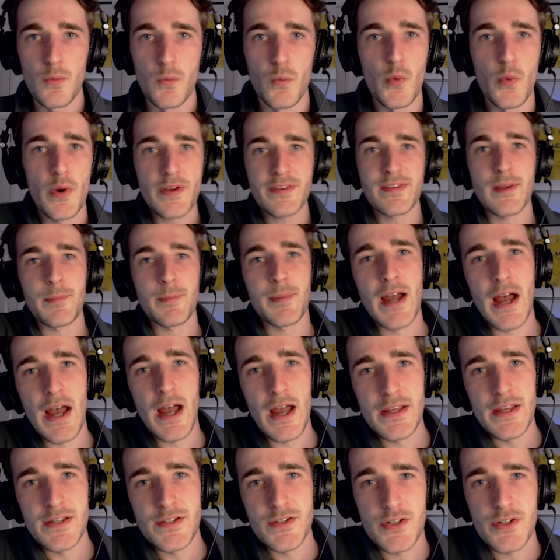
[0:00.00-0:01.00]
What's up
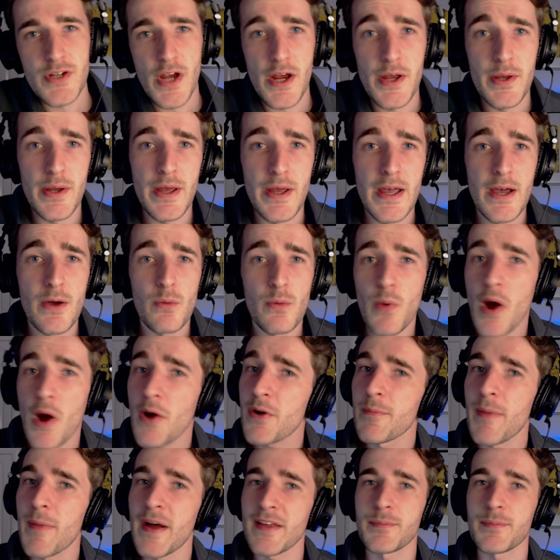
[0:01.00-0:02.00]
guys, Joe here,
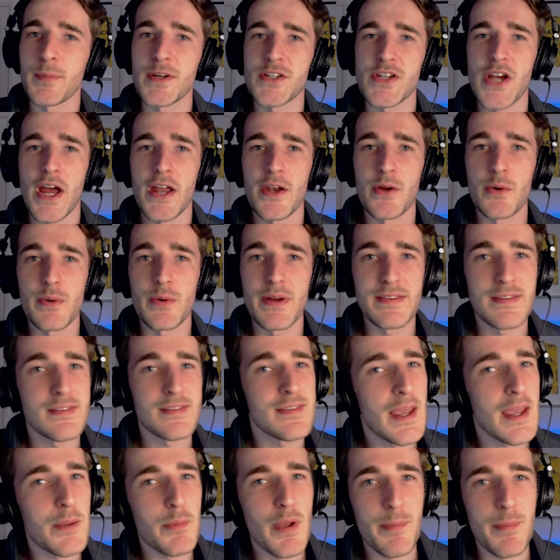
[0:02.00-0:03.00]
welcome back to my channel, and
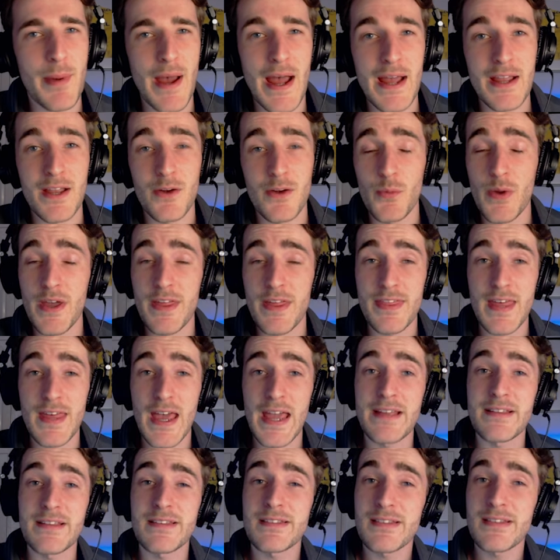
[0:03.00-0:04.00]
today we're back with
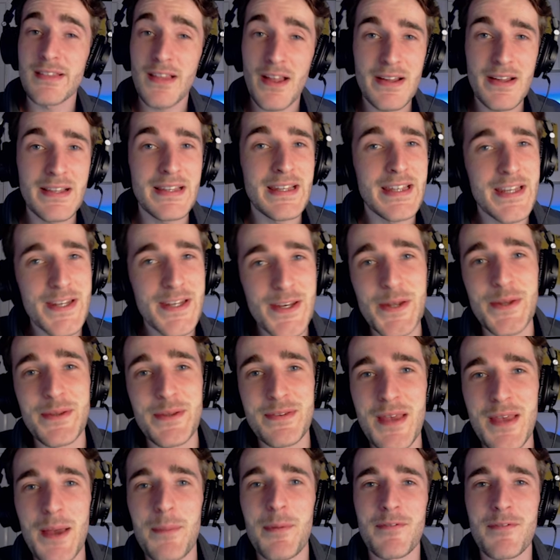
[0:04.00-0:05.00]
a slightly
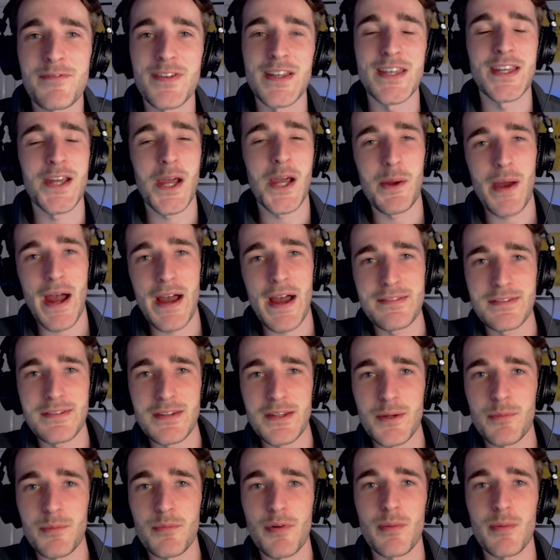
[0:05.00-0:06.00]
new type of video. As
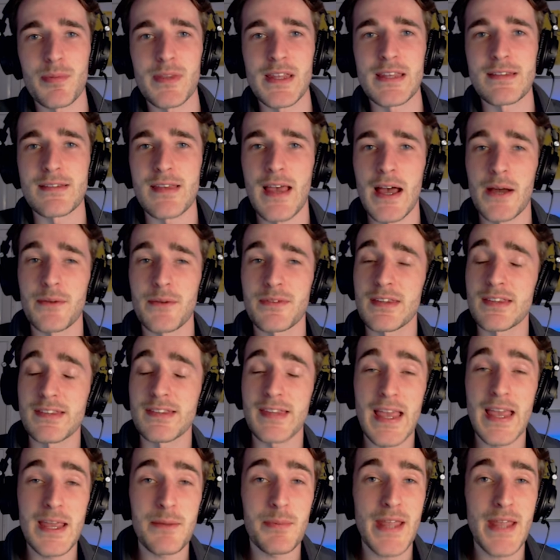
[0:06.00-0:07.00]
you can probably tell,
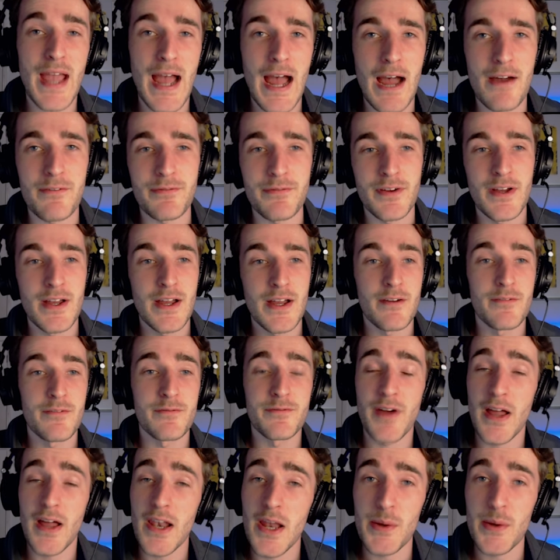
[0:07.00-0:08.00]
today we have
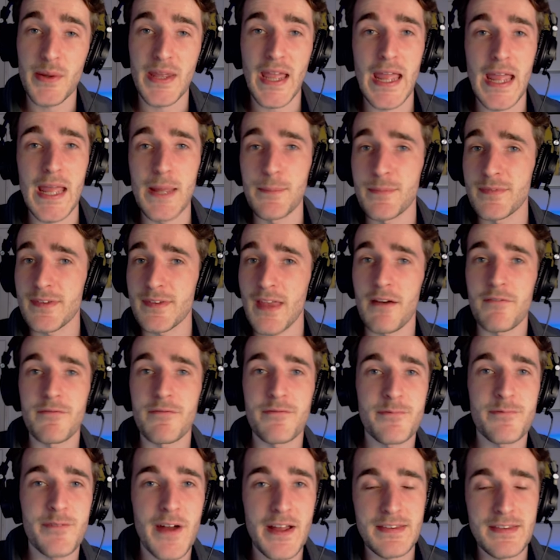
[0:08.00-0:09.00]
Velogames and
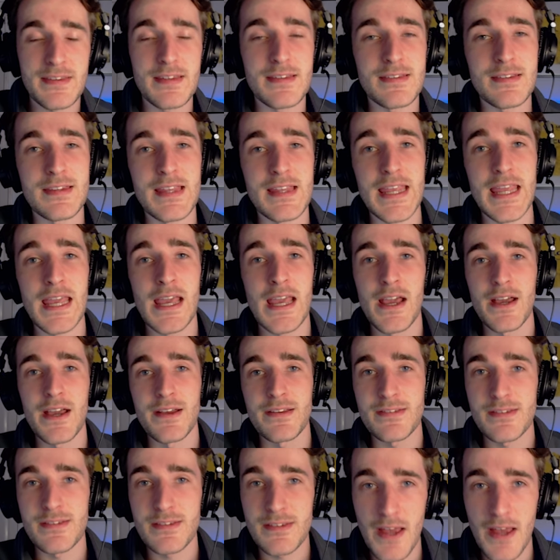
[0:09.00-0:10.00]
fantasy
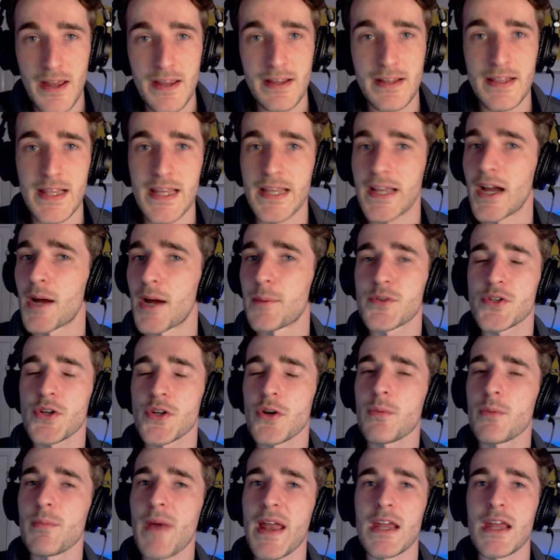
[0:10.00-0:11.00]
cycling. I'm
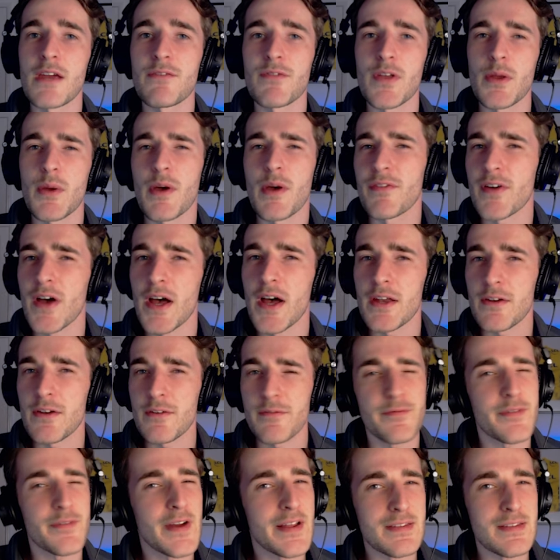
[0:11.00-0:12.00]
sure many of you have heard
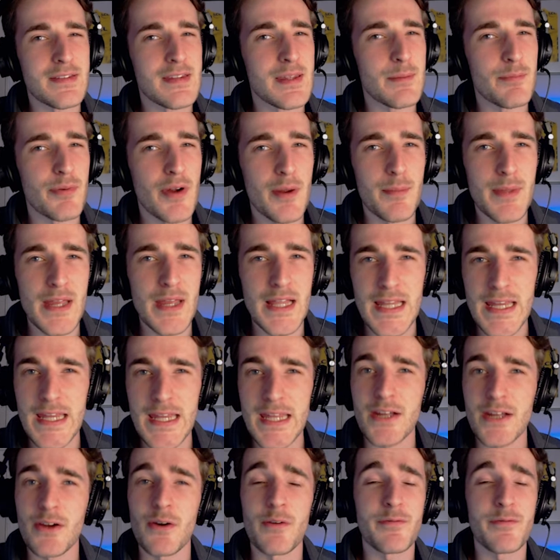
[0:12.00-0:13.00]
of Fantasy Premier
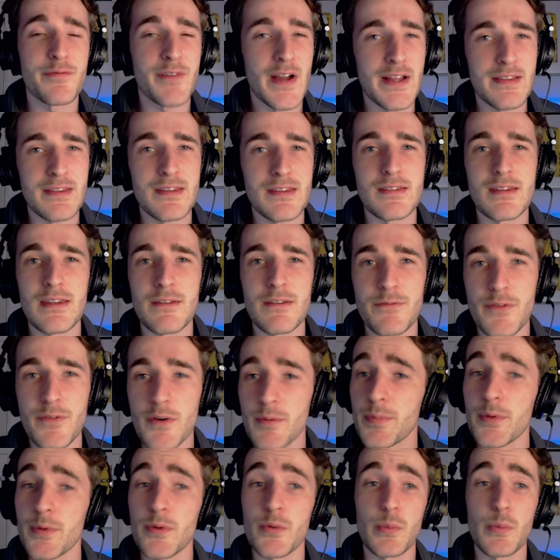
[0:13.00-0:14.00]
League or fantasy
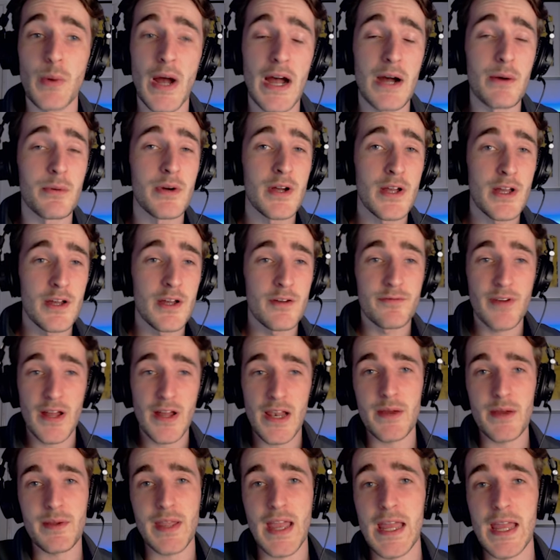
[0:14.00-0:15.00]
football. Well,
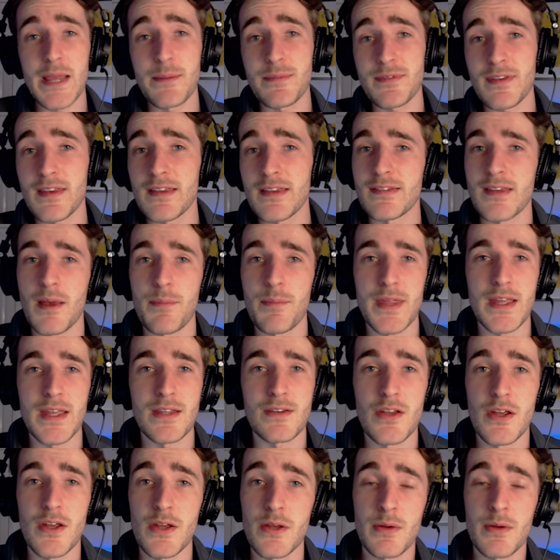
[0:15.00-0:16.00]
Velogames is
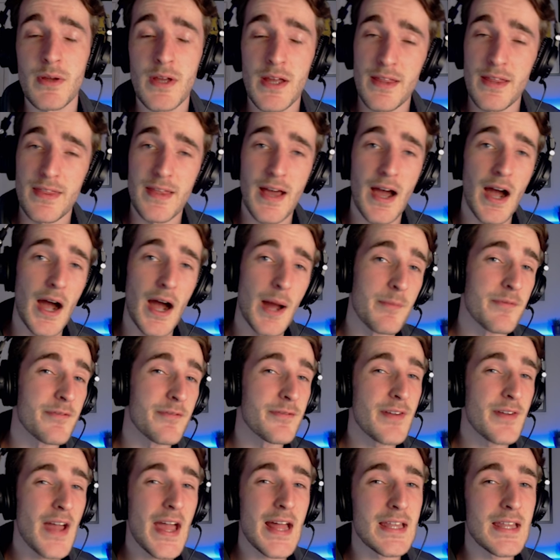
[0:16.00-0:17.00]
something new that I'm
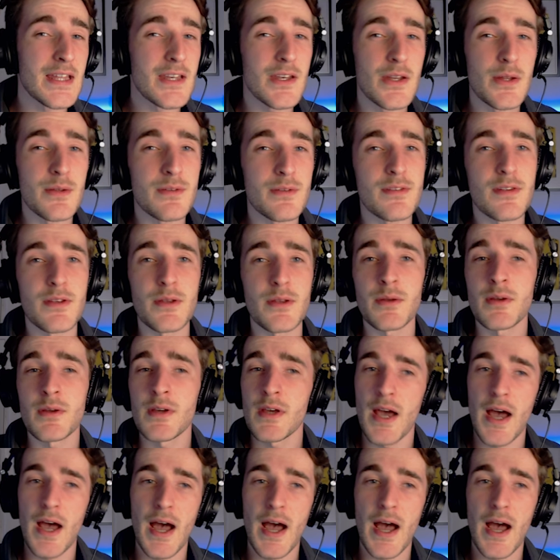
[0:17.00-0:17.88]
fairly new to.